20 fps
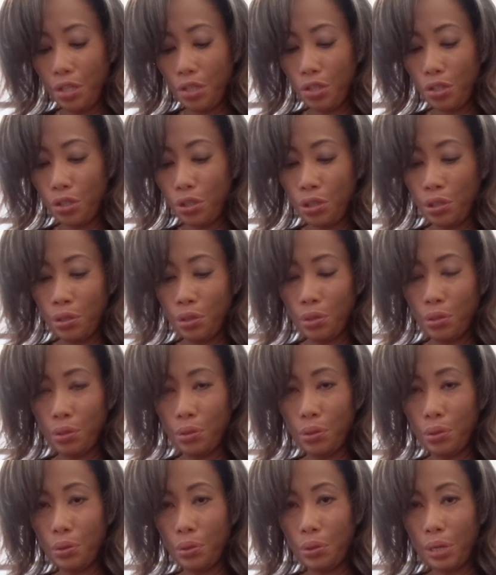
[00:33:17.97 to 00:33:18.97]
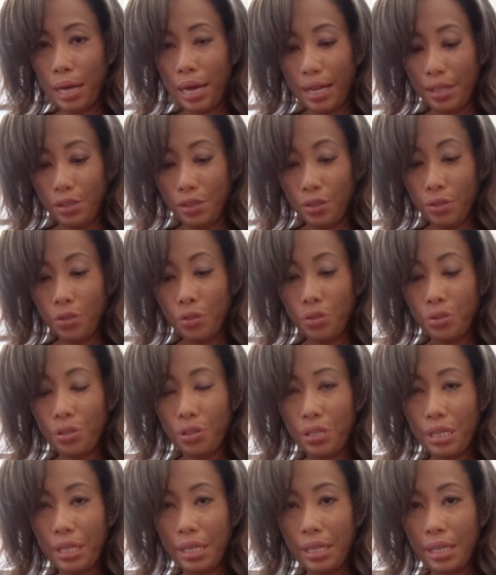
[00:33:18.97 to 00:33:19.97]
So I know
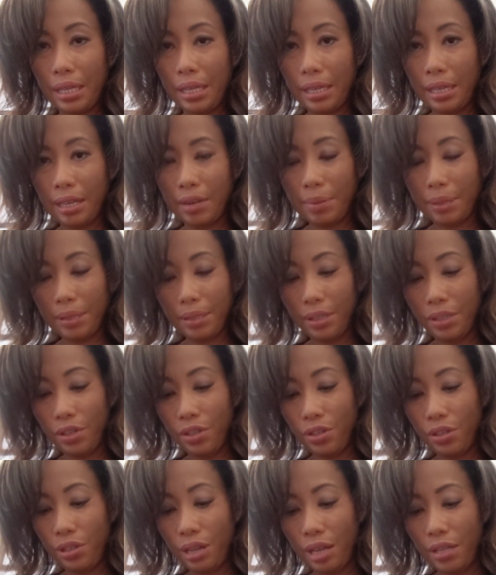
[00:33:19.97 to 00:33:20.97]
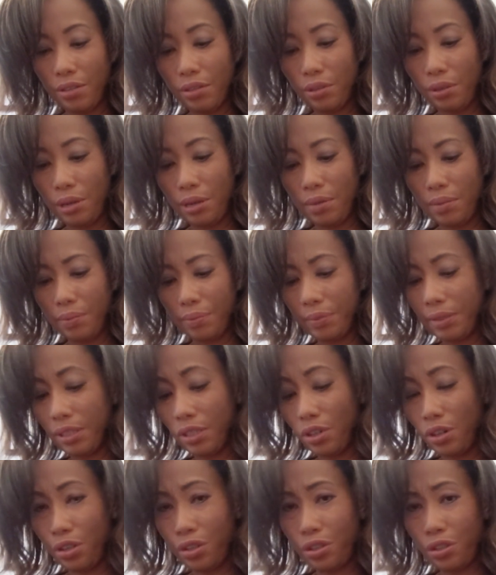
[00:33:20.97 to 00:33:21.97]
Kim at the yarn. I know the
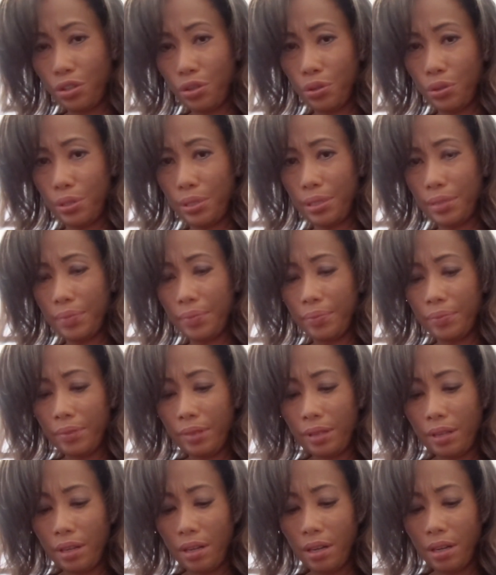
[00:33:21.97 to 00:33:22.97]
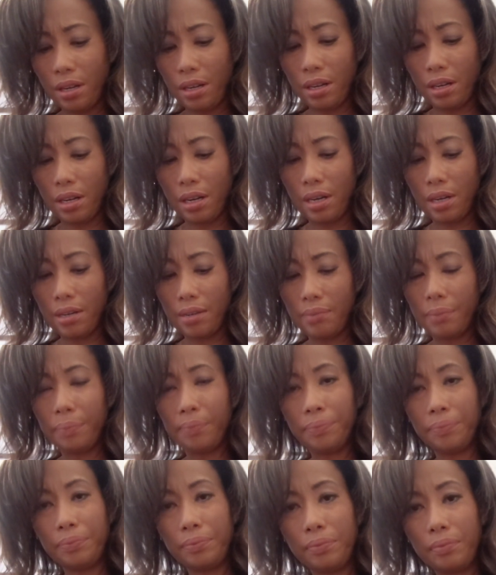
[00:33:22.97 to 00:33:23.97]
yarn stores are
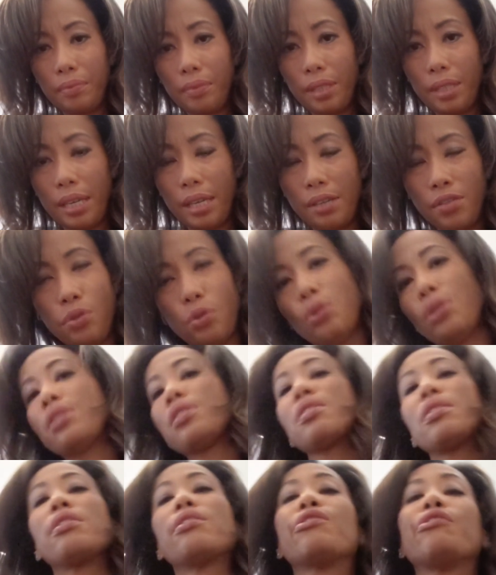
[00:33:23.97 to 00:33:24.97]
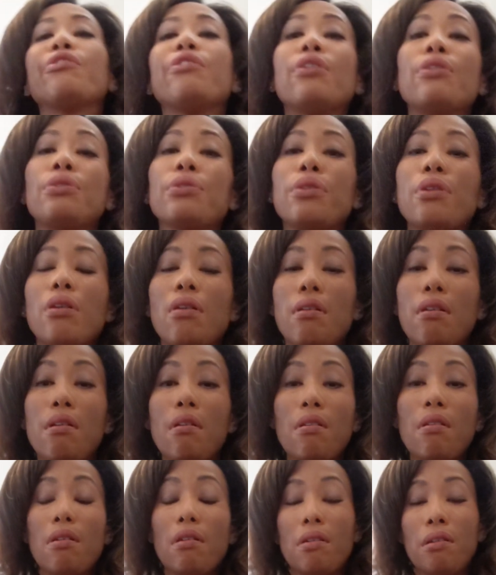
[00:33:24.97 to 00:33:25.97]
taking orders on the phone
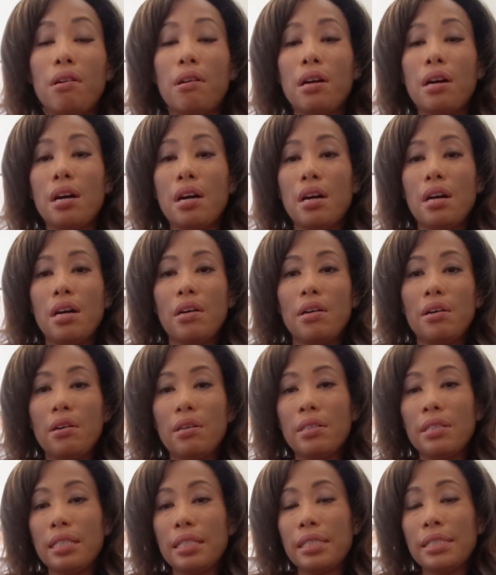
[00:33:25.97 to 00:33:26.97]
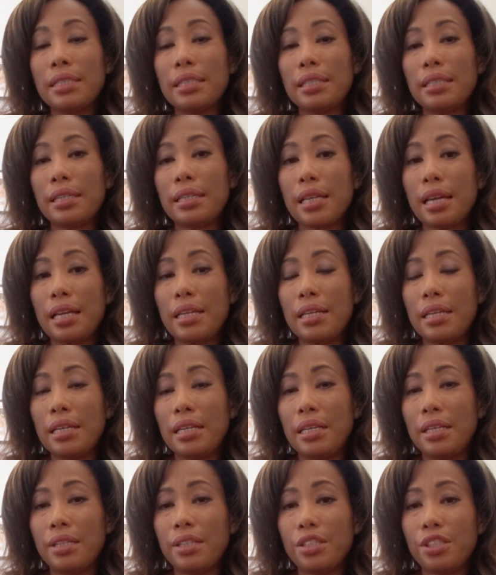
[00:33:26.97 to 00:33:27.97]
or on the internet, and they're
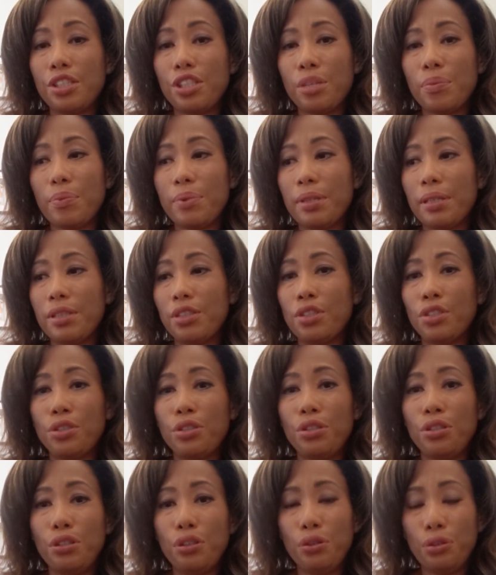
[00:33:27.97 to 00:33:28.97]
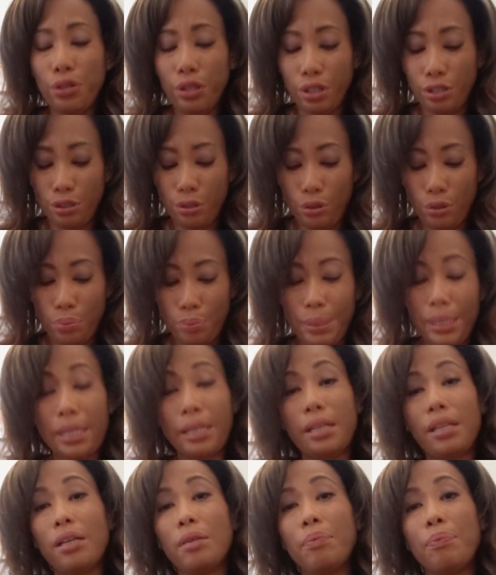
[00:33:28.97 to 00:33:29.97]
either shipping it to you or you can go pick
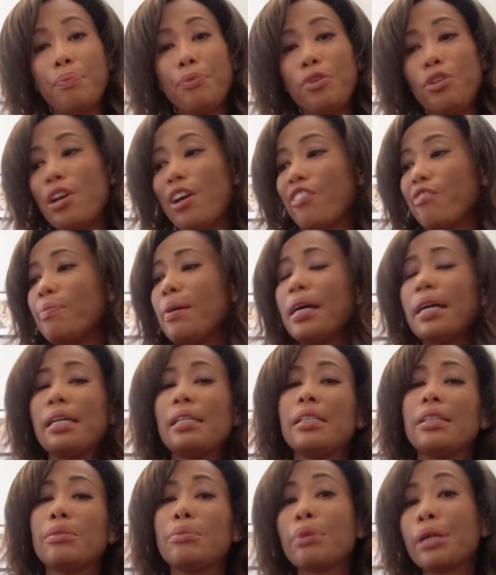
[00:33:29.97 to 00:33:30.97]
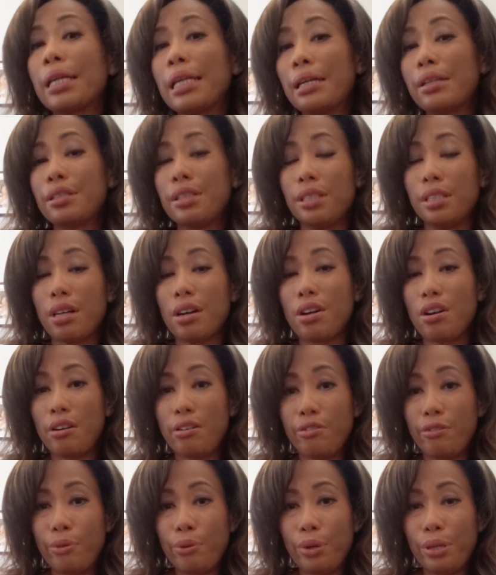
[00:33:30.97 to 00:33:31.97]
it up, drive by, and they'll bring it out to your
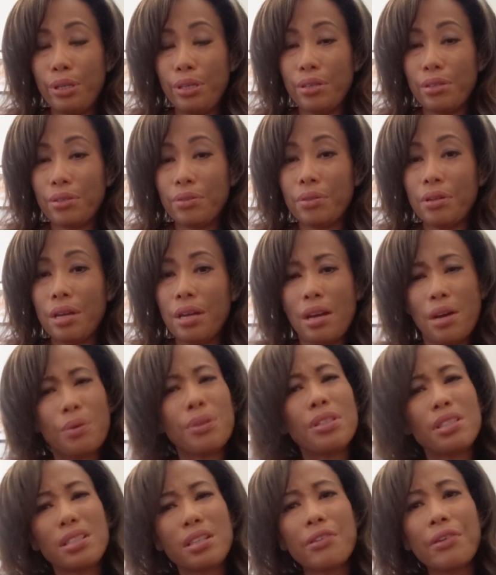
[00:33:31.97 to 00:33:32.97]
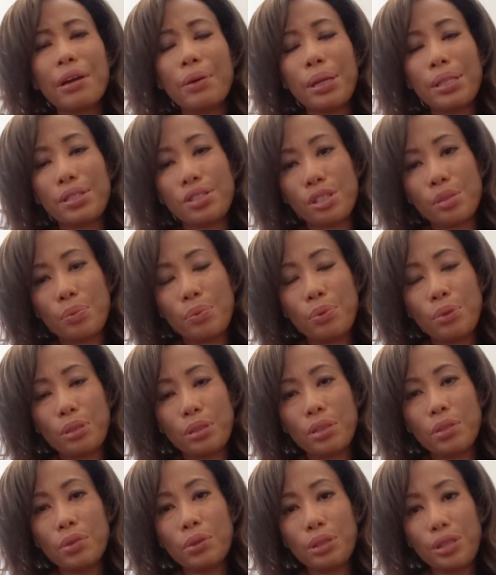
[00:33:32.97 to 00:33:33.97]
car for you, which is a great way to support
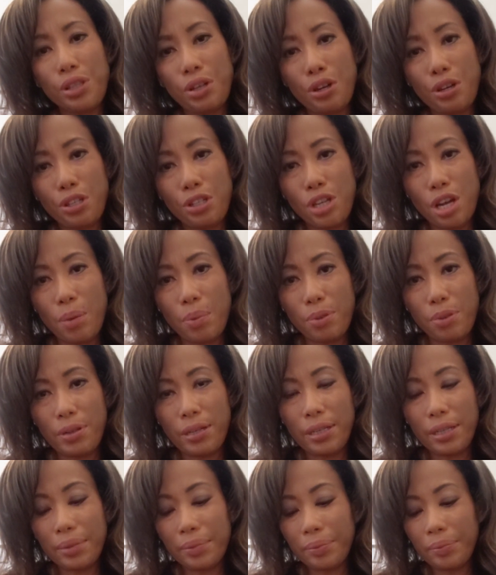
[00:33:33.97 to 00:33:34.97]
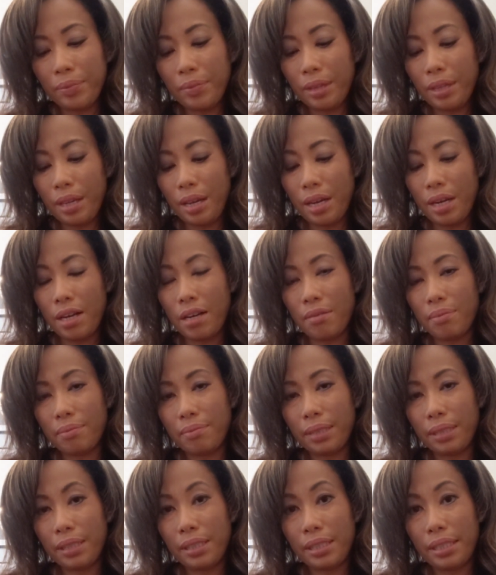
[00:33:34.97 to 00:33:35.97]
the local yarn shops, right? I
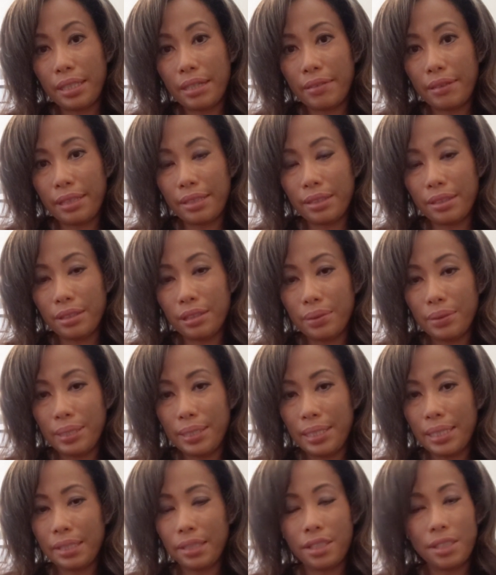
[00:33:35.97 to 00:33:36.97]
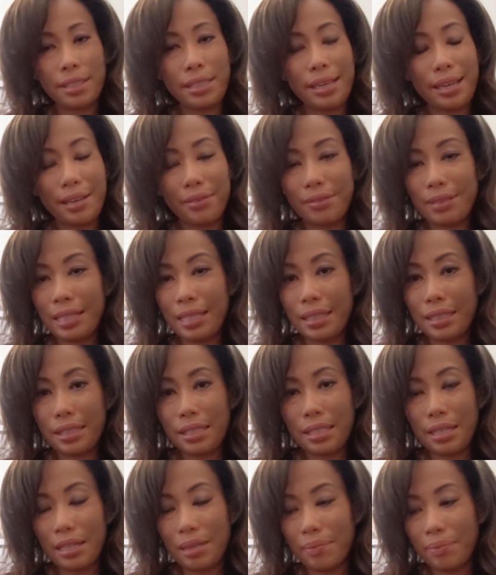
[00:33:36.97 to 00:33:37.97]
need to get around to doing that. Just haven't had the
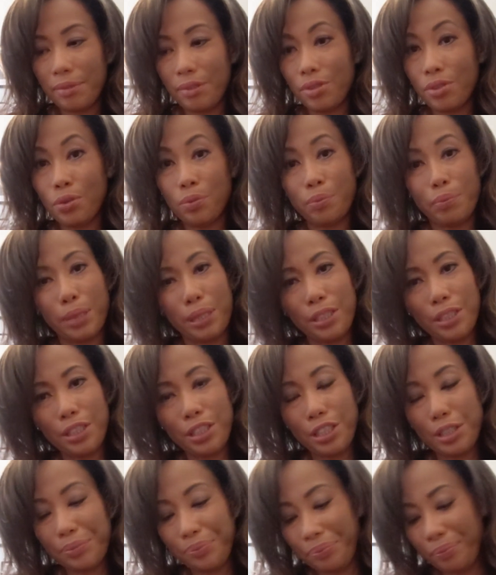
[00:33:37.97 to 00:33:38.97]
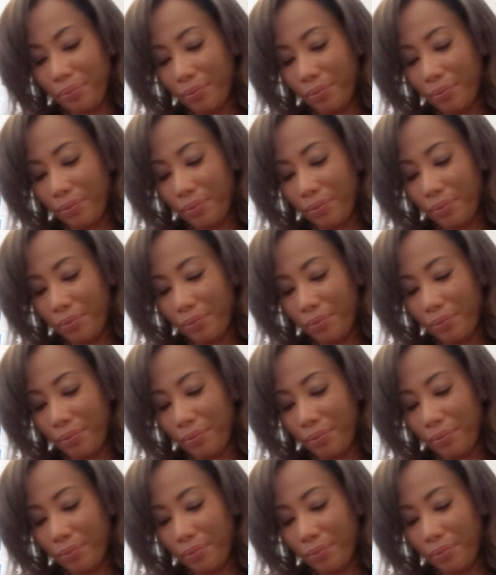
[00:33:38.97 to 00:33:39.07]
time to do much.